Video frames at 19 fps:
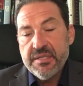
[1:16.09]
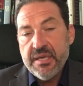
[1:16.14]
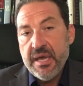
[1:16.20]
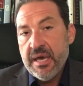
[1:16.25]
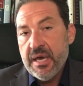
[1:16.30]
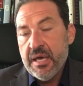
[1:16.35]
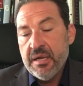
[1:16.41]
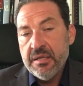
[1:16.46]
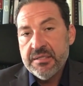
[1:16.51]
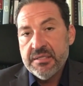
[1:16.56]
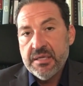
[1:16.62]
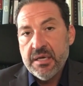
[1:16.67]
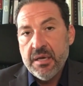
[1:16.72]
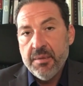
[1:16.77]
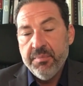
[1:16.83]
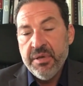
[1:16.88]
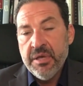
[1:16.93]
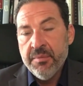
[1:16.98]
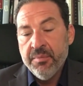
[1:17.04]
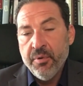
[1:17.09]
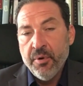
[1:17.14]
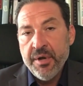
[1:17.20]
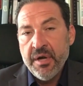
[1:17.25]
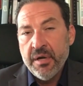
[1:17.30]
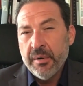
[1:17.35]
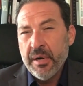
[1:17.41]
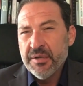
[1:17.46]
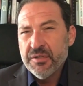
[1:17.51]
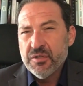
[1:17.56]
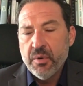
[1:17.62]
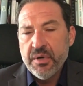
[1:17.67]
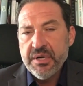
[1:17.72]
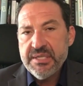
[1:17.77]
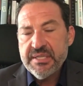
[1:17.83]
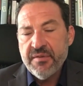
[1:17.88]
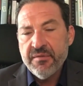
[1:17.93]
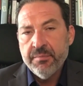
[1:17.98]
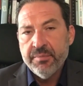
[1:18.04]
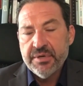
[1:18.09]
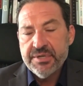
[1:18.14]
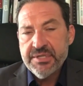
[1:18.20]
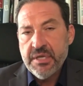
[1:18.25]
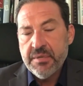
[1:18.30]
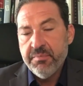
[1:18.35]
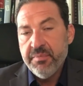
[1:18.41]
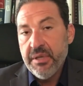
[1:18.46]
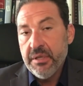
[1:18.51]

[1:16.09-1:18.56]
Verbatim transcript: They had it uh, pinpointed around 27%